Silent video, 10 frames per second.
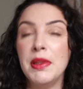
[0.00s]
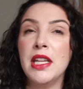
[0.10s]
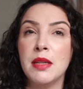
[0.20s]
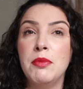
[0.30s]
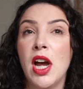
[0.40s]
But
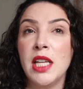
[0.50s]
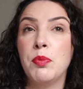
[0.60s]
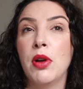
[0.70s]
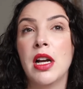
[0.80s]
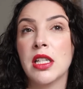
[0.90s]
there's some nice
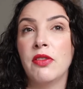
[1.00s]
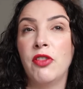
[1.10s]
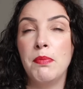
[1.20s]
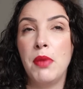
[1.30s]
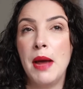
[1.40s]
products
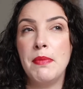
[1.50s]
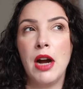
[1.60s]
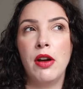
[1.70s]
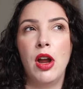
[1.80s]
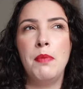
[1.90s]
from By
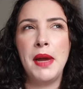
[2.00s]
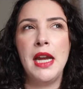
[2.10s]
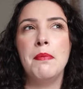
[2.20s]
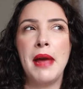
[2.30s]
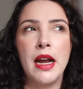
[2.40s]
Mario. And
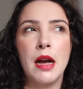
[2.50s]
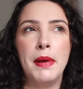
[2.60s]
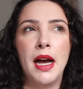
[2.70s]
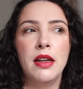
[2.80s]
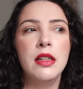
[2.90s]
being a
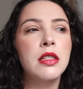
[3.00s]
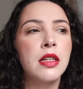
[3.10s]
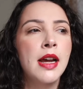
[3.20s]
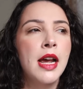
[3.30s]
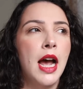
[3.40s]
makeup
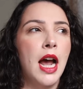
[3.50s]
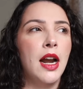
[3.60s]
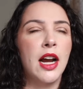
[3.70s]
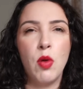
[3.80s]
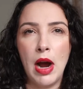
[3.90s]
artist,
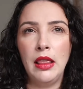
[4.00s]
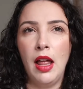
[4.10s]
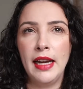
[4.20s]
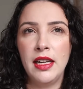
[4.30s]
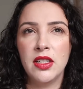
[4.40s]
and I quite
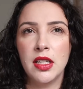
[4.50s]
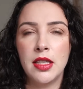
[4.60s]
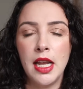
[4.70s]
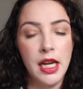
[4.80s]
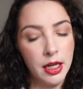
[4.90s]
like his
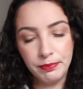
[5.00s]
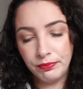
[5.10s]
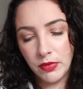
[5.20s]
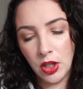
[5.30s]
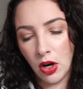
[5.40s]
aesthetic,
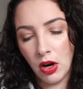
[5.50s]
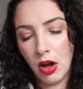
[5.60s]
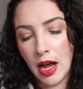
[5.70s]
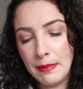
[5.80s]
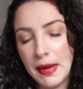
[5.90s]
you know,
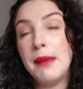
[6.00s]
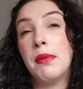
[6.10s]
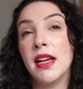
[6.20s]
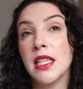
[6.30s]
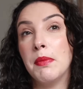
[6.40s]
I may
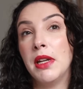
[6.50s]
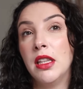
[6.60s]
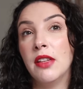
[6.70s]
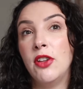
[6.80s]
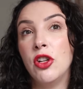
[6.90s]
buy something
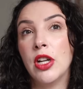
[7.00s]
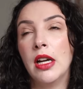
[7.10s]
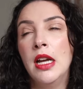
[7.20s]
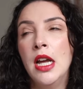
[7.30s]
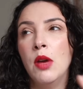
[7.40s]
in the
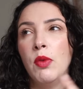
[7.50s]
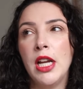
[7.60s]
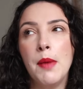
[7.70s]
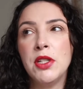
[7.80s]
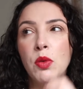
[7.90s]
future. When
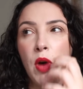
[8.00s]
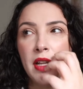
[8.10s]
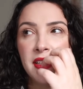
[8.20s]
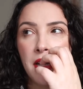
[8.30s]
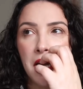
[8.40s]
it comes to
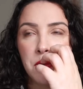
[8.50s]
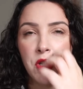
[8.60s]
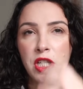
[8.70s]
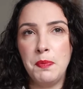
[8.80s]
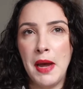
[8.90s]
One Size,
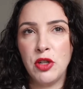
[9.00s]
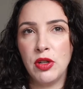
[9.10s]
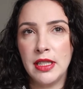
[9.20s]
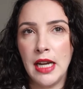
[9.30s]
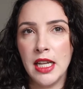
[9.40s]
which is
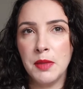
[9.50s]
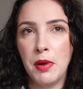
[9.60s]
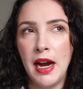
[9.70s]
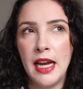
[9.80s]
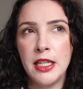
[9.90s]
Patrick Starr's
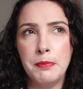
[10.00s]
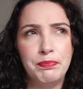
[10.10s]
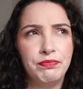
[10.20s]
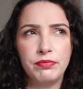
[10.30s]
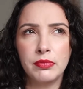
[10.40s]
brand,
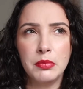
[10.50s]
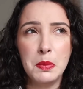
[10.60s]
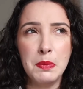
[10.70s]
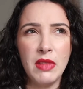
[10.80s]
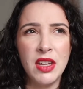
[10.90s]

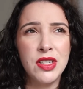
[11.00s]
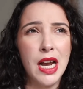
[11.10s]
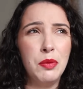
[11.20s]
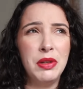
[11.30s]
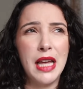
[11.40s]

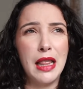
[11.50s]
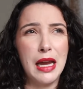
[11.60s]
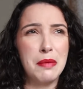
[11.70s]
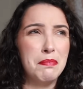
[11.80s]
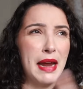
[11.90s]
starting with that
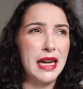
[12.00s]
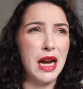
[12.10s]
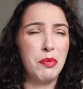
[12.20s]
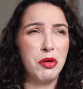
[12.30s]
like makeup